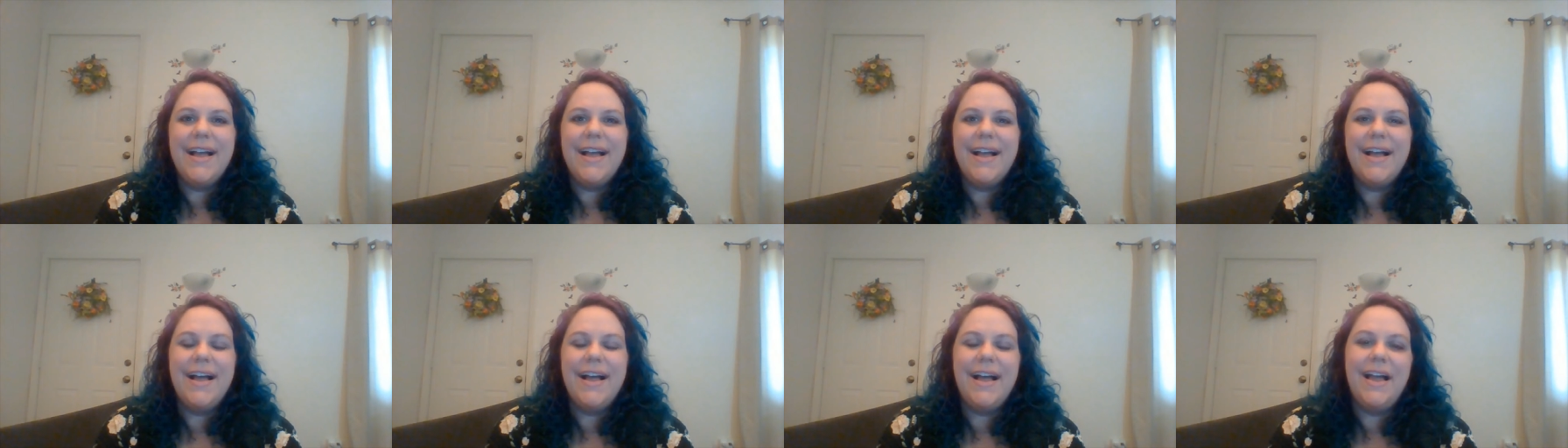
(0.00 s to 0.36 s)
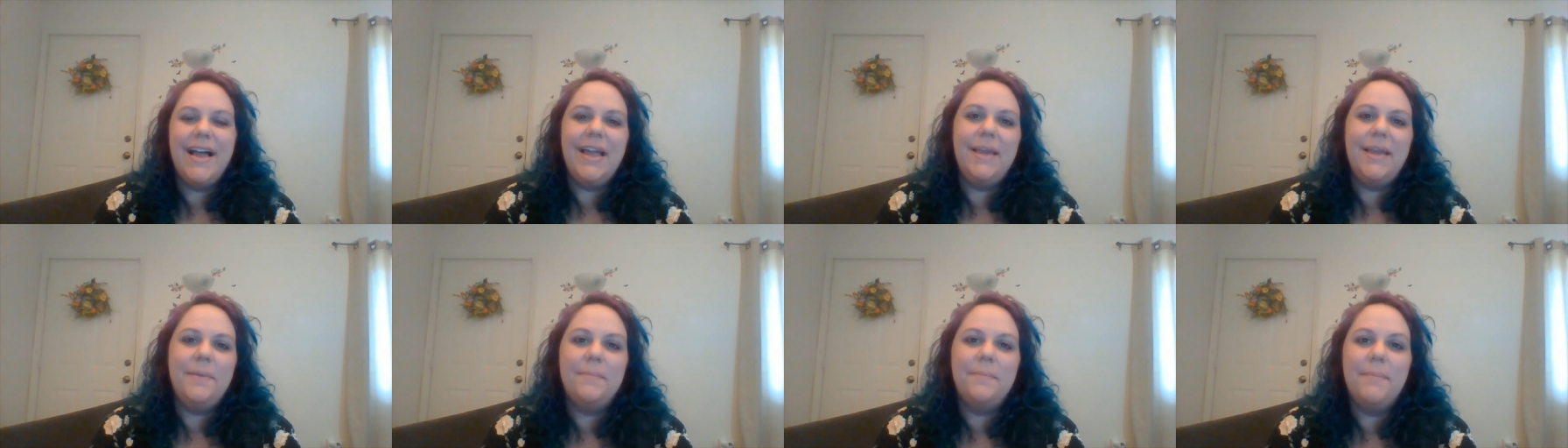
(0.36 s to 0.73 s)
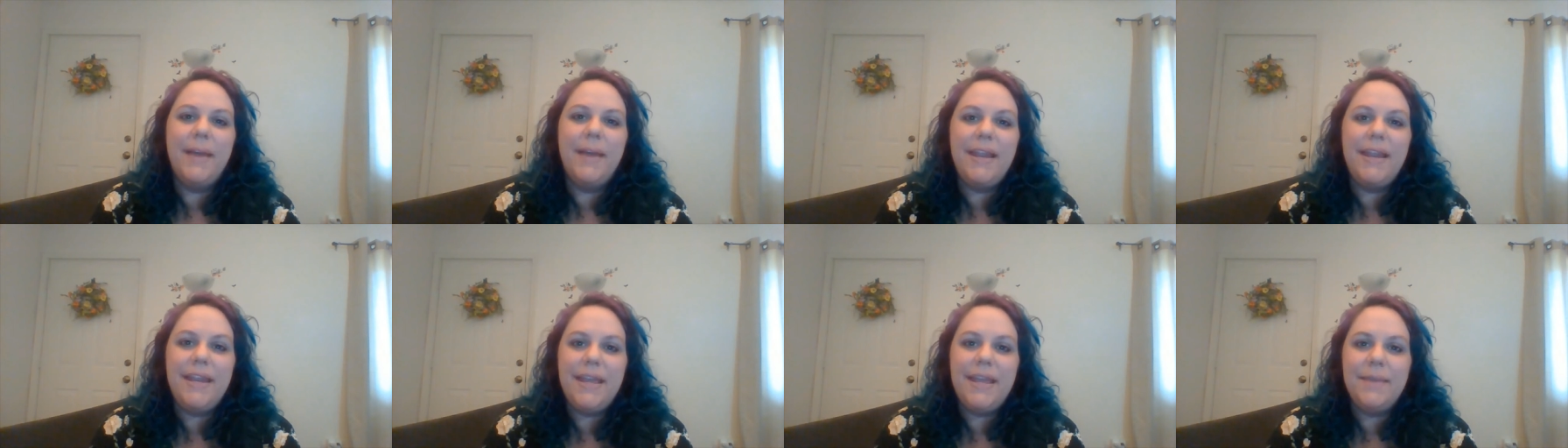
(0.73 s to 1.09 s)
Hi,
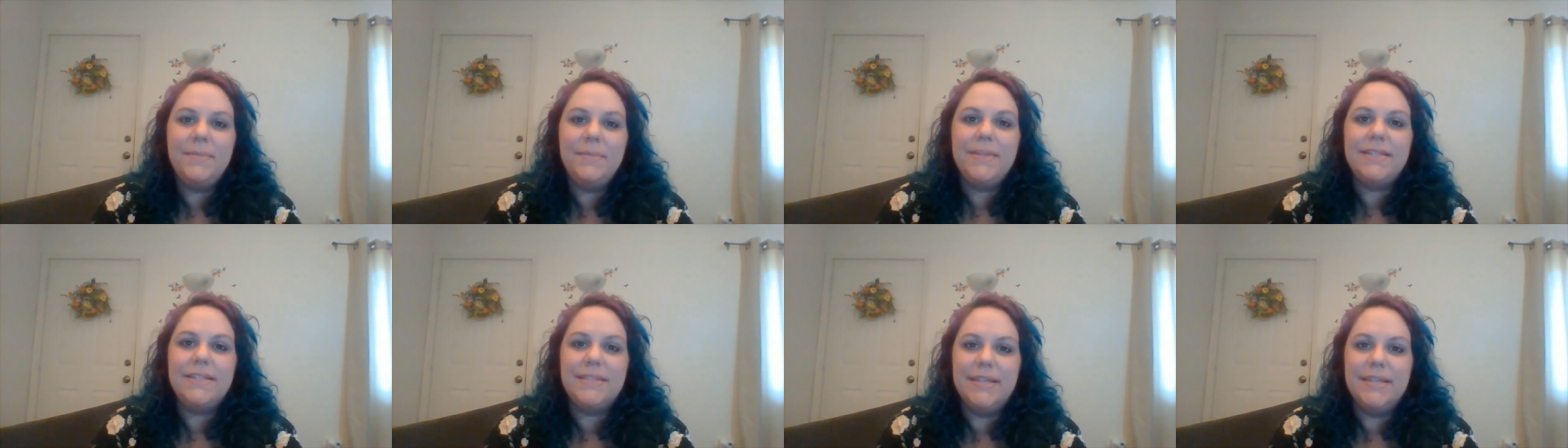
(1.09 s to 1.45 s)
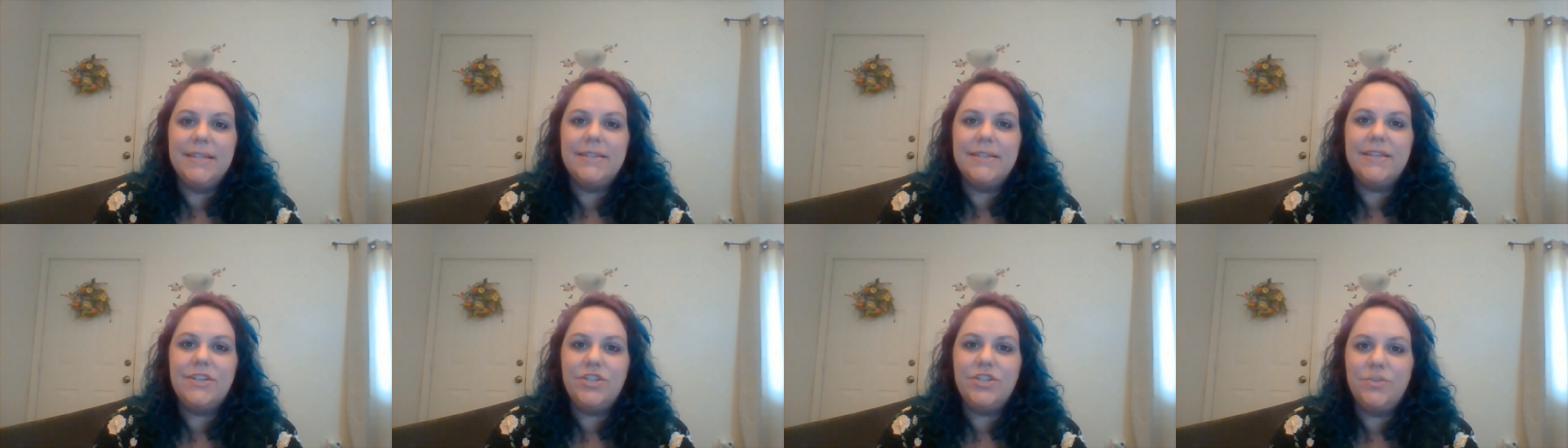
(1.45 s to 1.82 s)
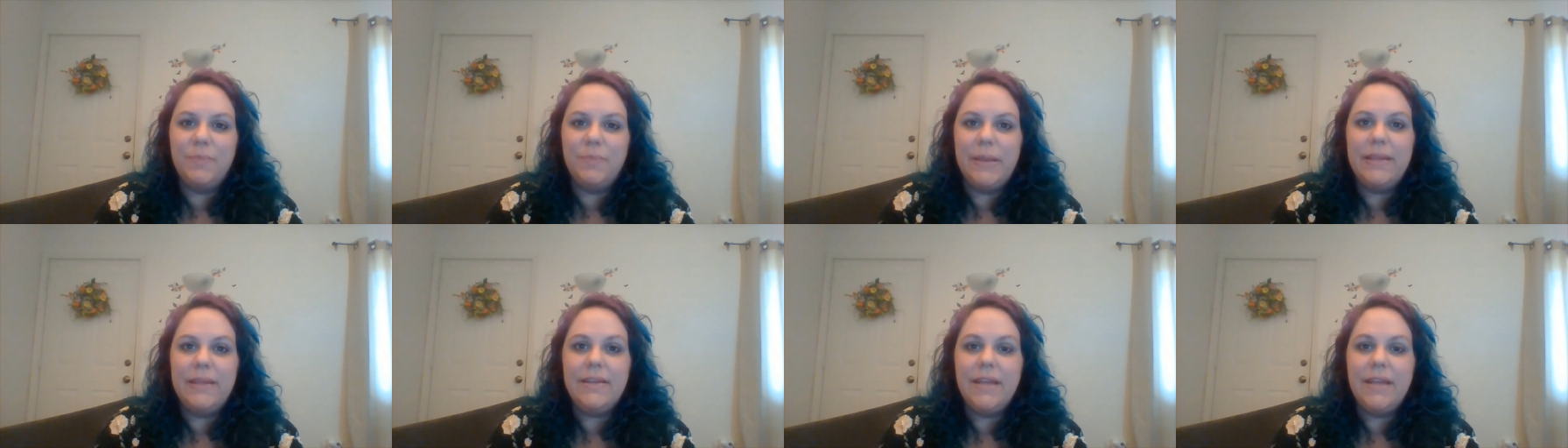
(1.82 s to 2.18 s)
my name is Nissa
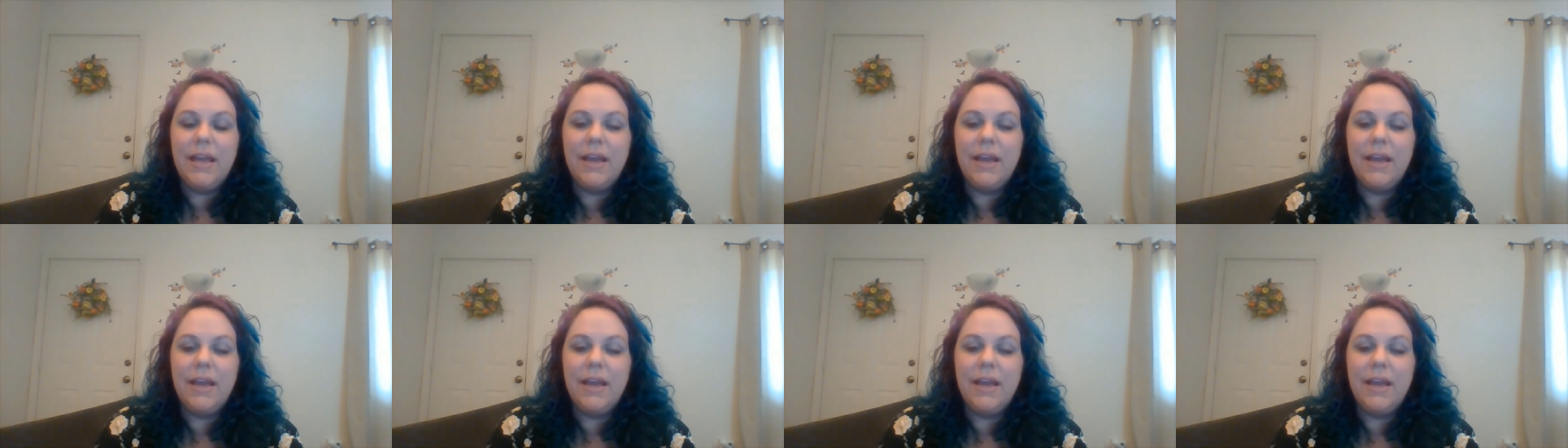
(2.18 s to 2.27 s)
Schmidt.